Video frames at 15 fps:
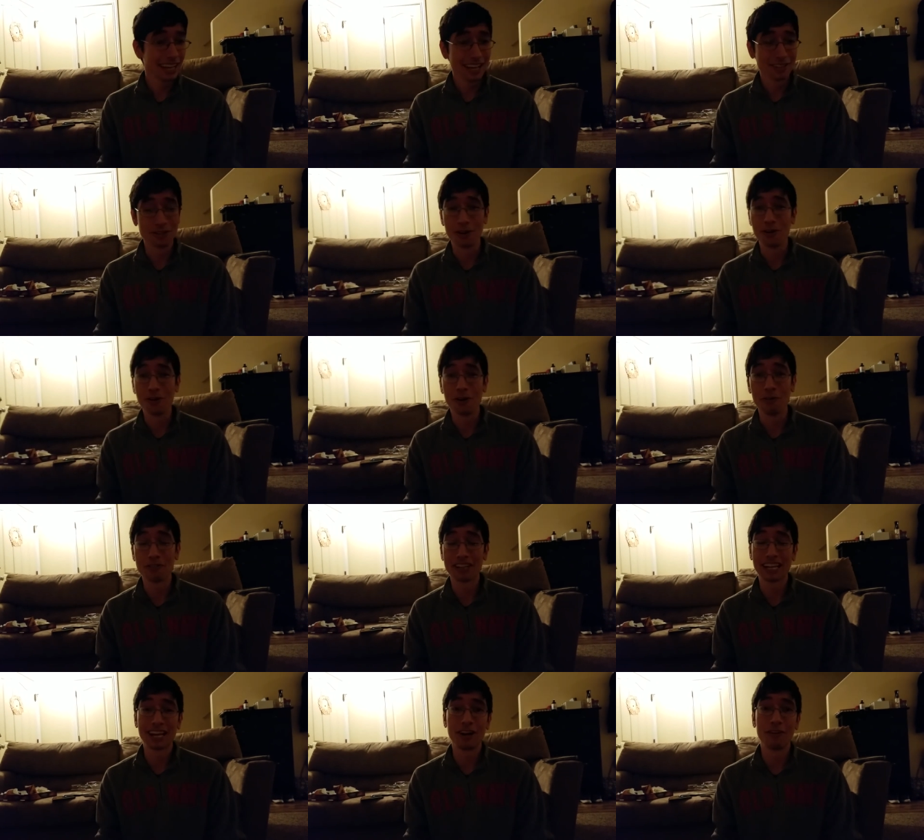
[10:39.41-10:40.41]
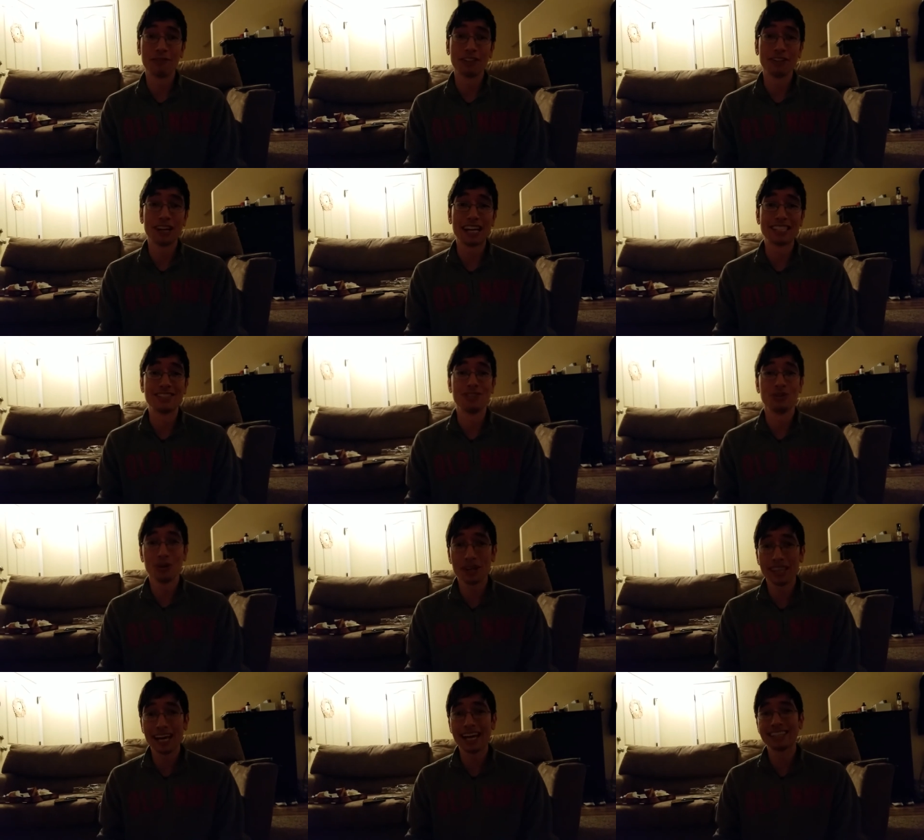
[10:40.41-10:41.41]
So hopefully you guys
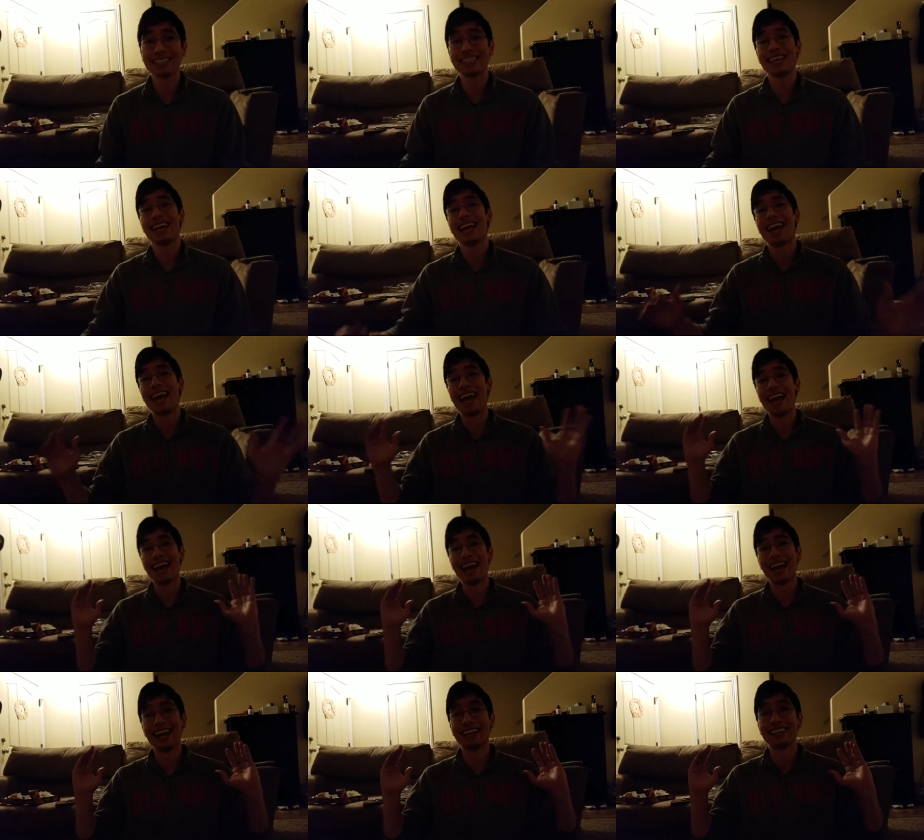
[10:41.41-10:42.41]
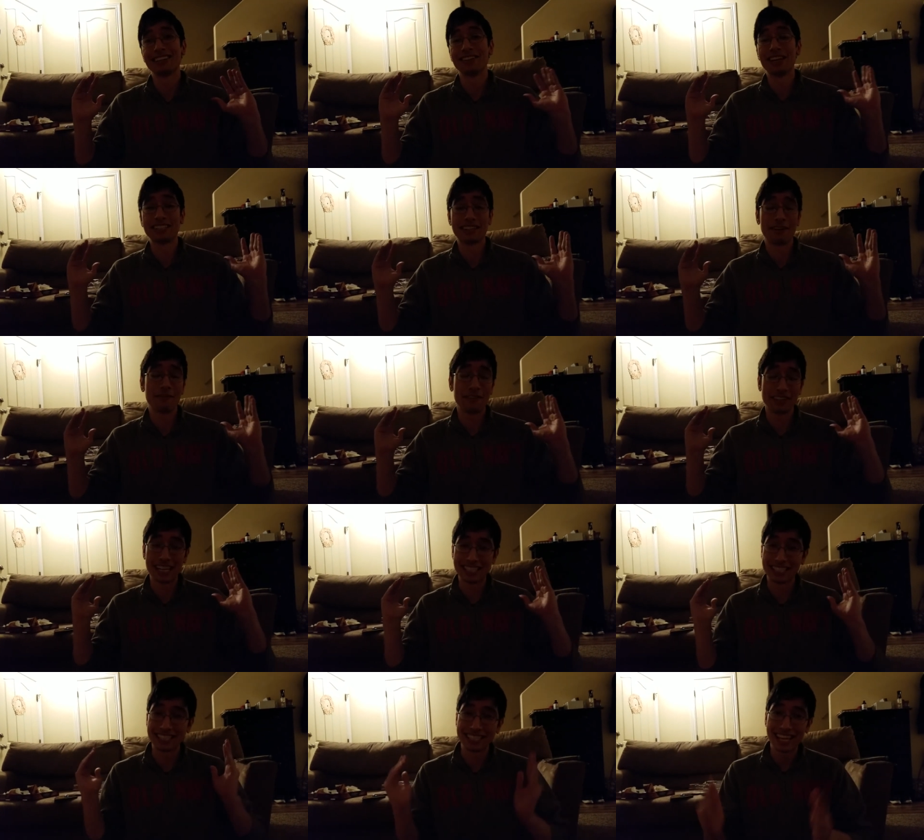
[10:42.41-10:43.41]
enjoyed that, and you guys have a
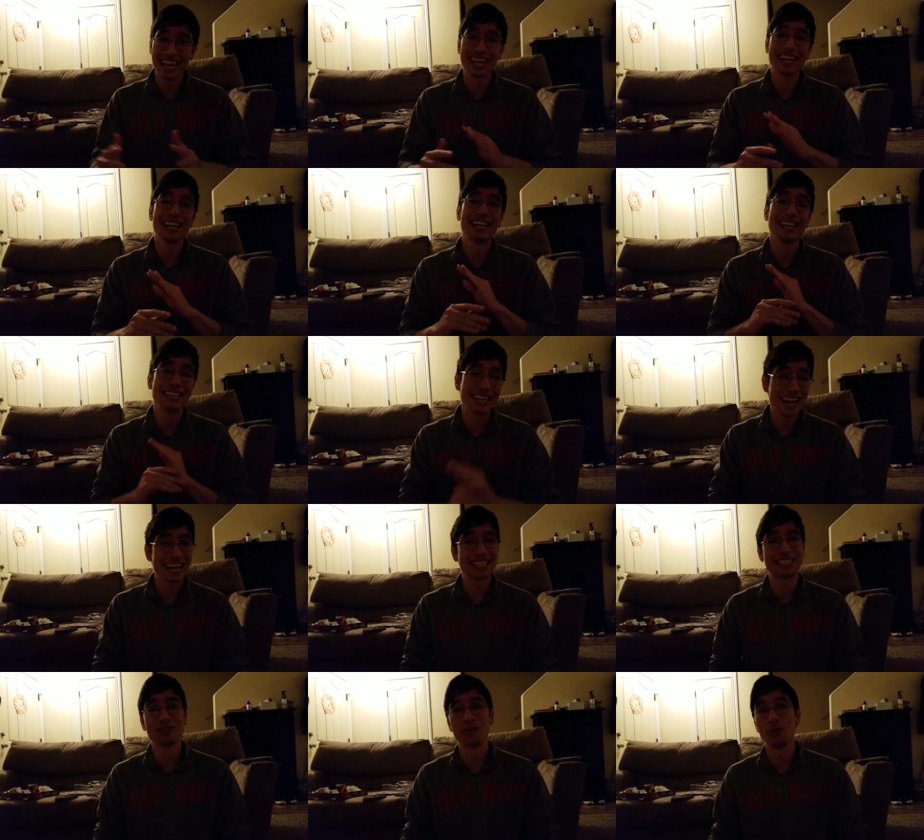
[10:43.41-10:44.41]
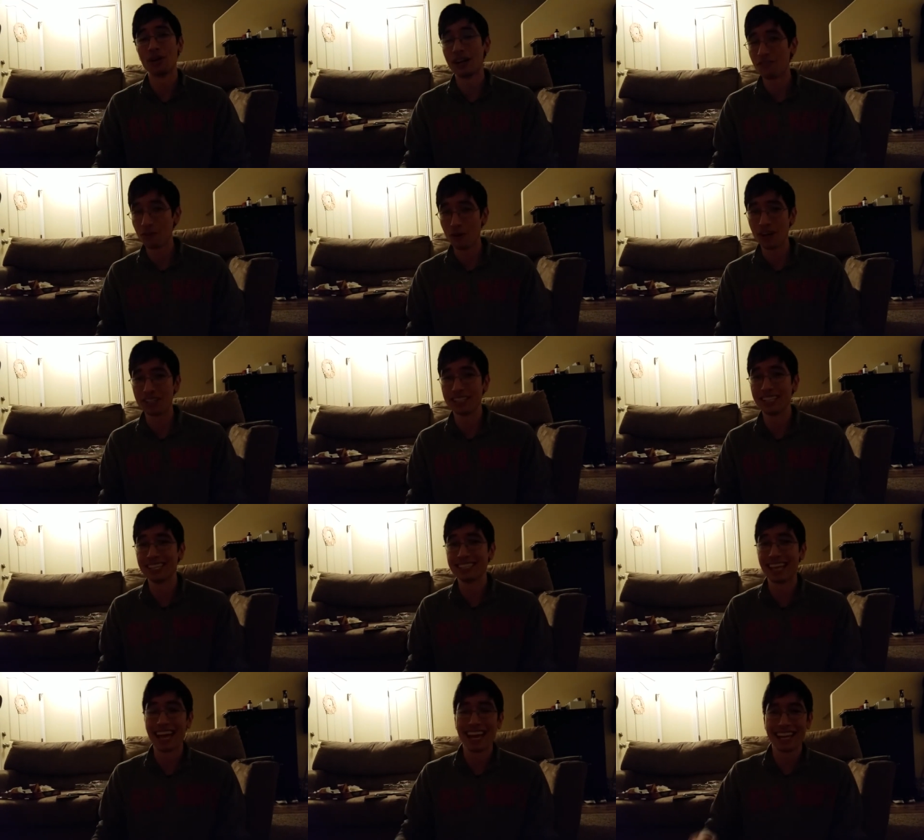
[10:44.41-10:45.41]
fantastic day, night, whenever you're watching
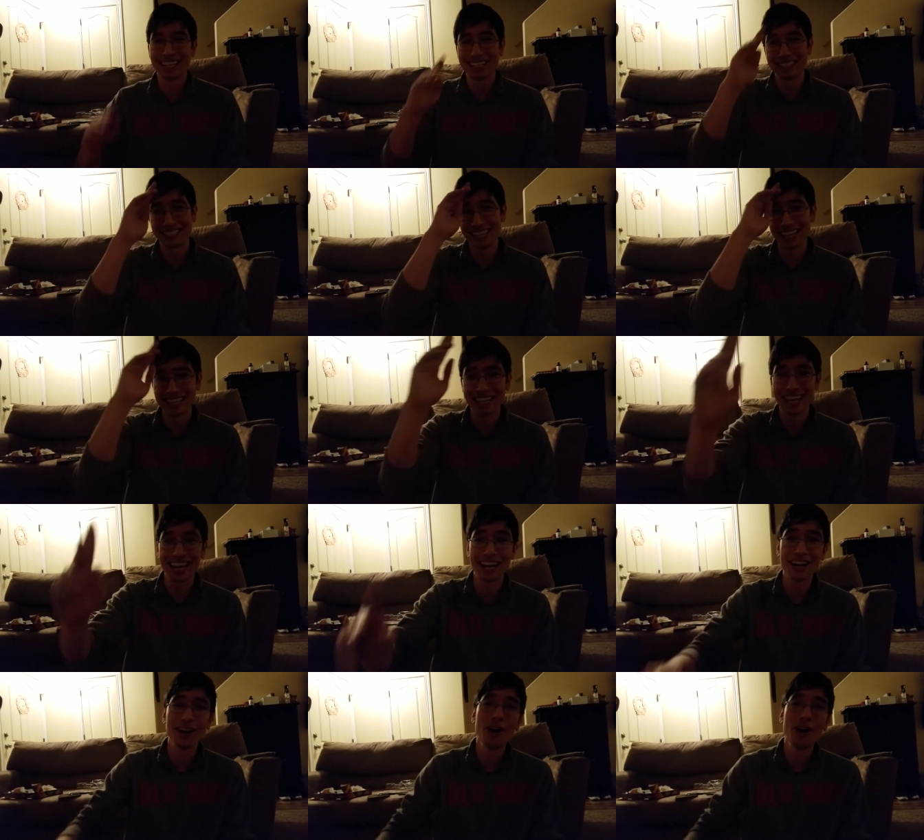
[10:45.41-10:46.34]
this, and take care.